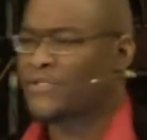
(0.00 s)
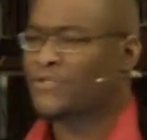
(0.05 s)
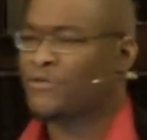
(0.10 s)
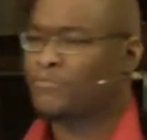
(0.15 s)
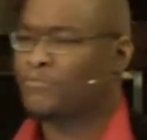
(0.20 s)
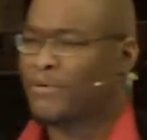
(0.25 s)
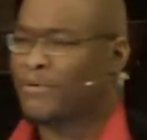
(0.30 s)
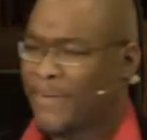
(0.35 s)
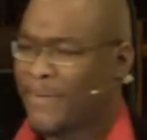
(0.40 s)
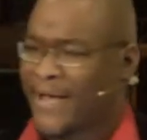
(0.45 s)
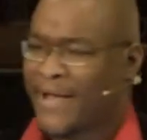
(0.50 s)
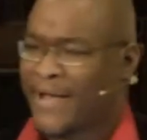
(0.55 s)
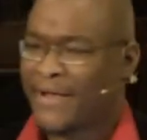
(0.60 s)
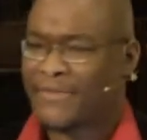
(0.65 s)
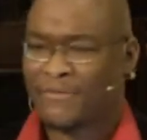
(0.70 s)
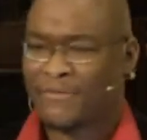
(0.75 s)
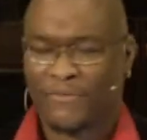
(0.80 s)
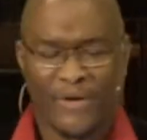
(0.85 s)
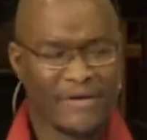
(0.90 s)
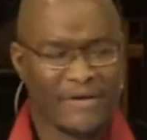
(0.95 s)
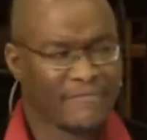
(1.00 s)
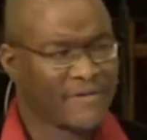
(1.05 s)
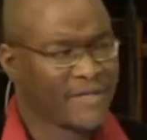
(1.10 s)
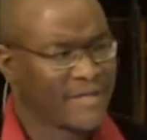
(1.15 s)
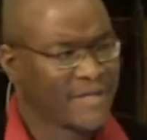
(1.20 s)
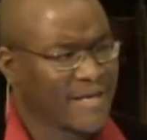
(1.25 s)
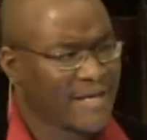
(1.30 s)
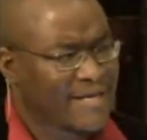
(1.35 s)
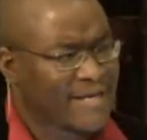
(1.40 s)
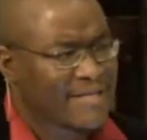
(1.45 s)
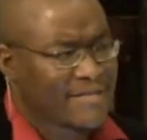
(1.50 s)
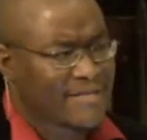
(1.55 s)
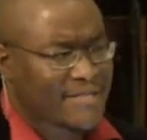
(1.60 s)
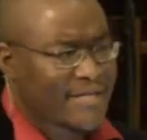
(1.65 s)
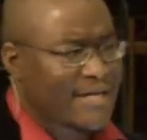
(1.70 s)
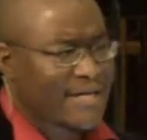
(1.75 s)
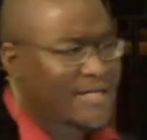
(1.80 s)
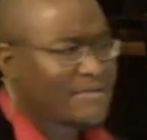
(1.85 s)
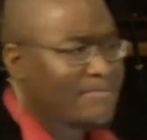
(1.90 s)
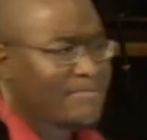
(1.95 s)
to prepare the way for the king. Now,
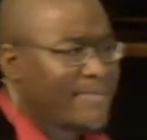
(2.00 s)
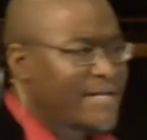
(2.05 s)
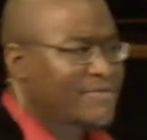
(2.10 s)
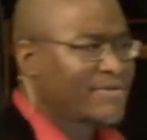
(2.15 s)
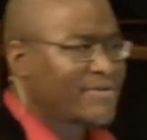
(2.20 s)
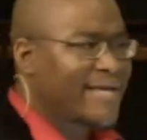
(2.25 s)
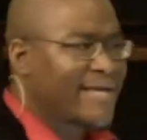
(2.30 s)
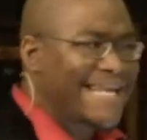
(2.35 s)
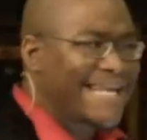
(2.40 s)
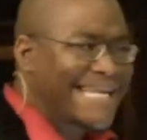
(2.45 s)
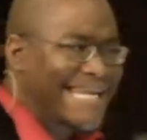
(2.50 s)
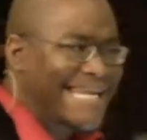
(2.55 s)
John's ministry had